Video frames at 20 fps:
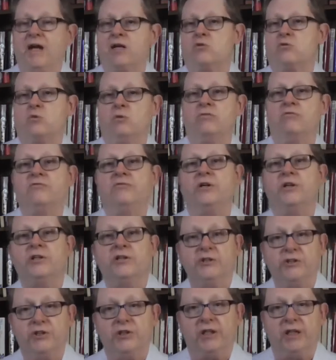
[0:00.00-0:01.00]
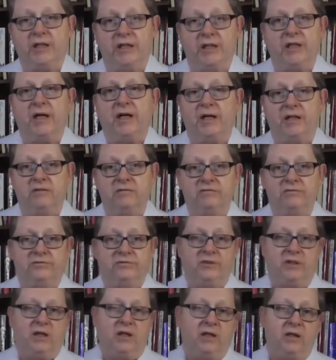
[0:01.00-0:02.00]
actual functioning
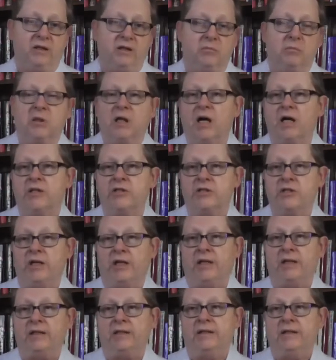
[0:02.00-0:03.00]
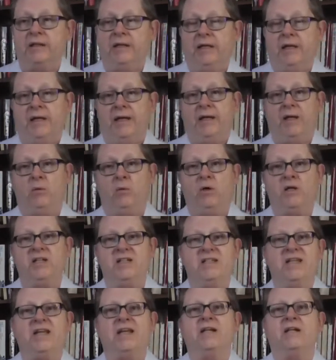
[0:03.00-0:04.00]
of the blockchain, and
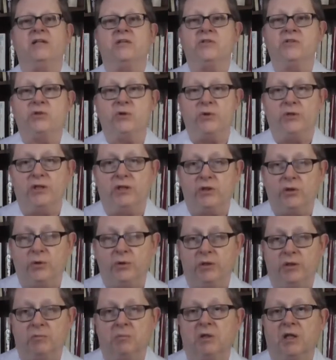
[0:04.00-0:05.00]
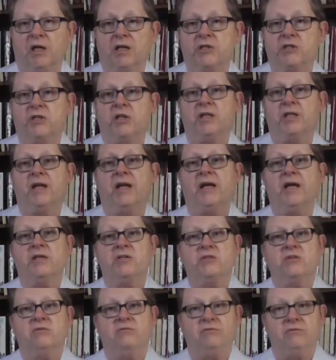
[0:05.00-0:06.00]
what data is going to go in the blockchain that
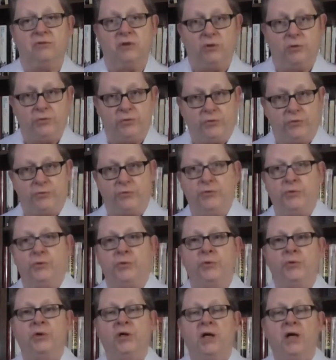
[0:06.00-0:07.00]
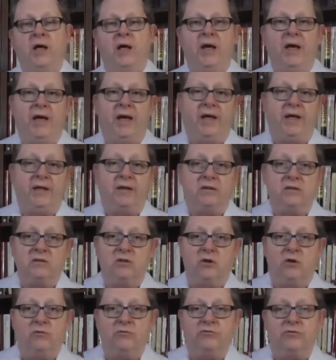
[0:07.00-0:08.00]
has to flow through and
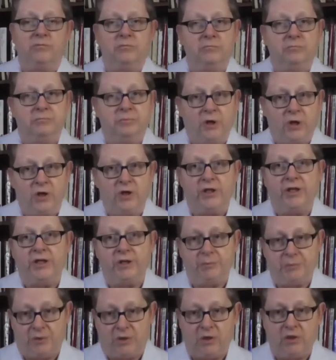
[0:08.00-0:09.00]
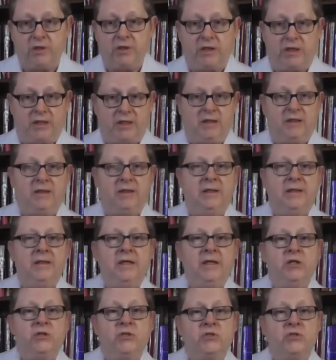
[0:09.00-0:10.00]
go from party to party.
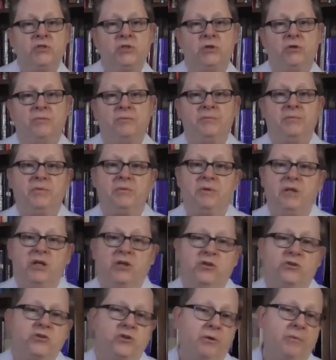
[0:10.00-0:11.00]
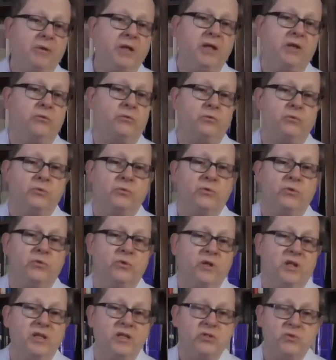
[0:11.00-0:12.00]
So in determining
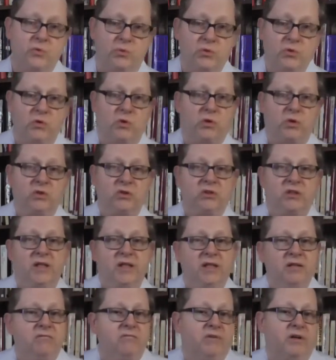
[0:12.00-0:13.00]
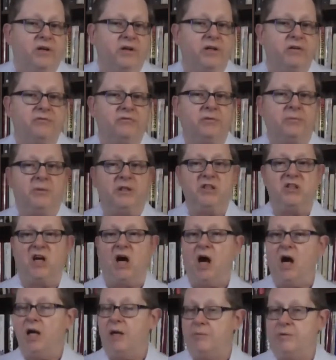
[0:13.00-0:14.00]
these rules, they can vary from
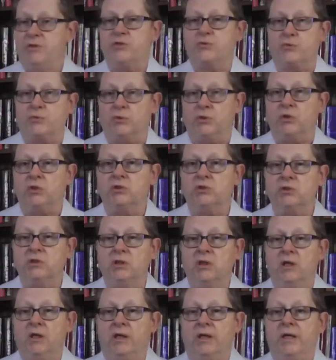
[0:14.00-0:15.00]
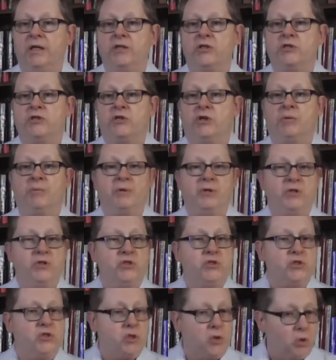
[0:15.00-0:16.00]
autonomous rules determined
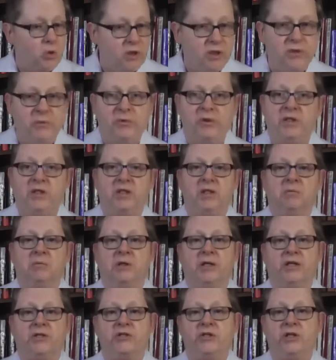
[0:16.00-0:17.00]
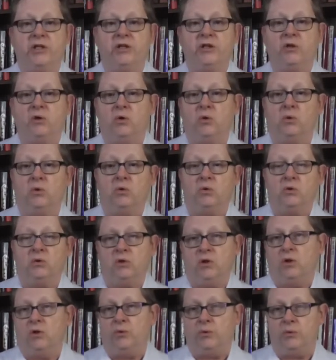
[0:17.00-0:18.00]
solely within the blockchain
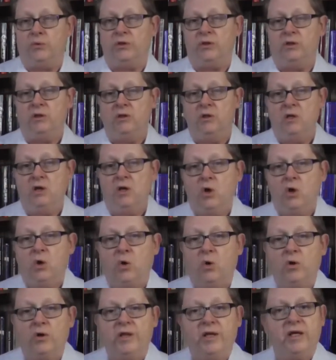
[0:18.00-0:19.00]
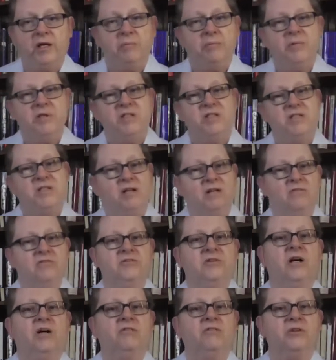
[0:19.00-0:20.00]
code, or they can be
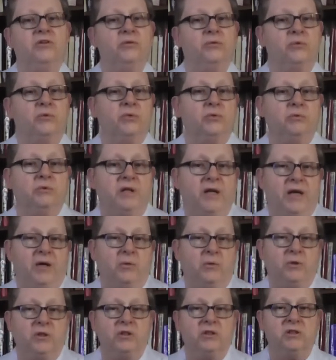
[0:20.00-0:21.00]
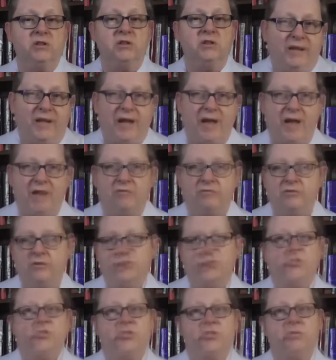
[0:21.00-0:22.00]
self-governed networks that
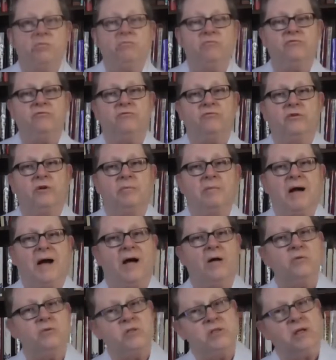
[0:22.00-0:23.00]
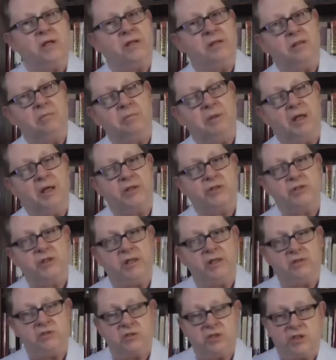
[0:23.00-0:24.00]
enforce it from outside the
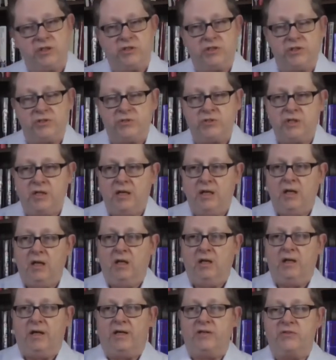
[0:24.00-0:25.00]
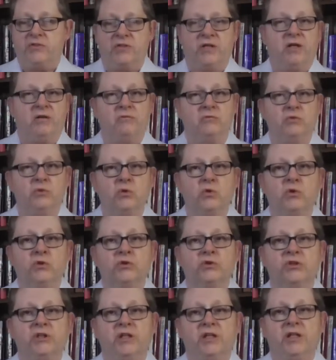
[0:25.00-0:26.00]
blockchain, such as a set of
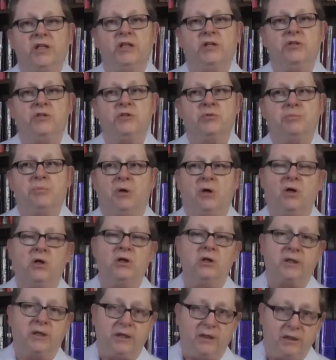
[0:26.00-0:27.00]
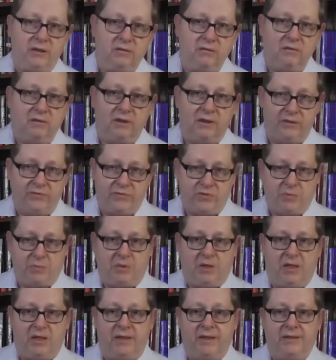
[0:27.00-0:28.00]
rules that each party lives
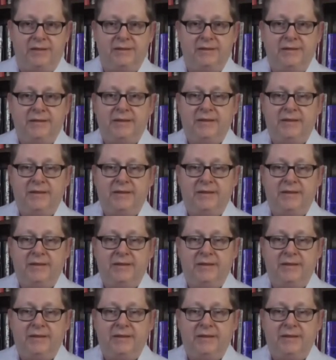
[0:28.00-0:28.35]
by.